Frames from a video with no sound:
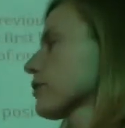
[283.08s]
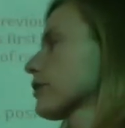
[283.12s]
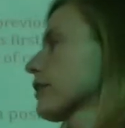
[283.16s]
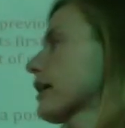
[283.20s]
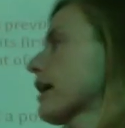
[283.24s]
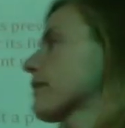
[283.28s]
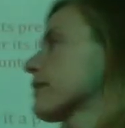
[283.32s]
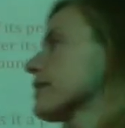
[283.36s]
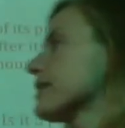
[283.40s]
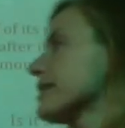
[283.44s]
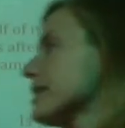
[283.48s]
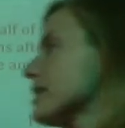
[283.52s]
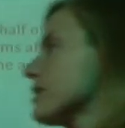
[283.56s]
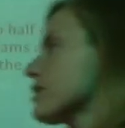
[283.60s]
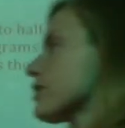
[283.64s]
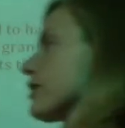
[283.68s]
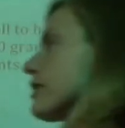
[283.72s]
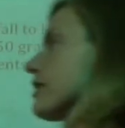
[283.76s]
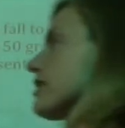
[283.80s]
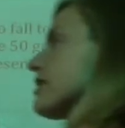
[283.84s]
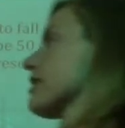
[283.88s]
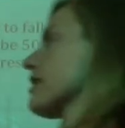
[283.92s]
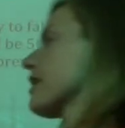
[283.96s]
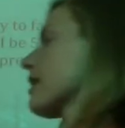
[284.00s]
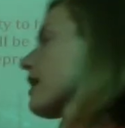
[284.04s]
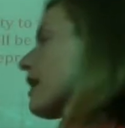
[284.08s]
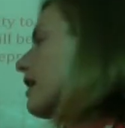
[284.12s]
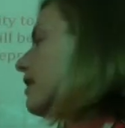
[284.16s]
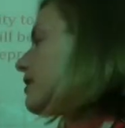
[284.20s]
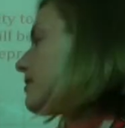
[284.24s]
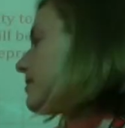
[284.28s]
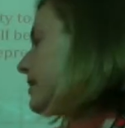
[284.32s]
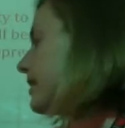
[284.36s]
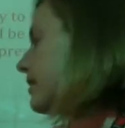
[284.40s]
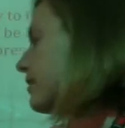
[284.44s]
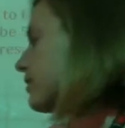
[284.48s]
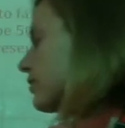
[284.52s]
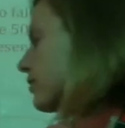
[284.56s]
graph, a decreasing
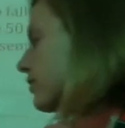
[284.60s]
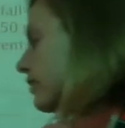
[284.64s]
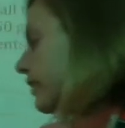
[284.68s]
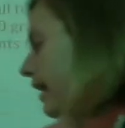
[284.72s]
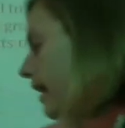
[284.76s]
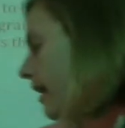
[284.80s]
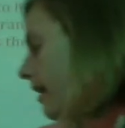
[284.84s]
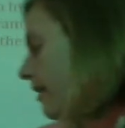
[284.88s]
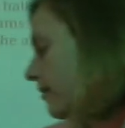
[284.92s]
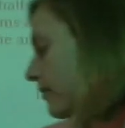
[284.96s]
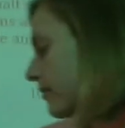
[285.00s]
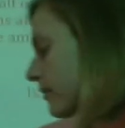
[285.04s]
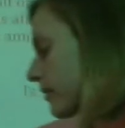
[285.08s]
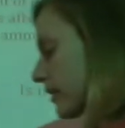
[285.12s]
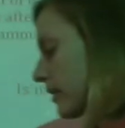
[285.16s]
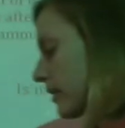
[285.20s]
exponential graph.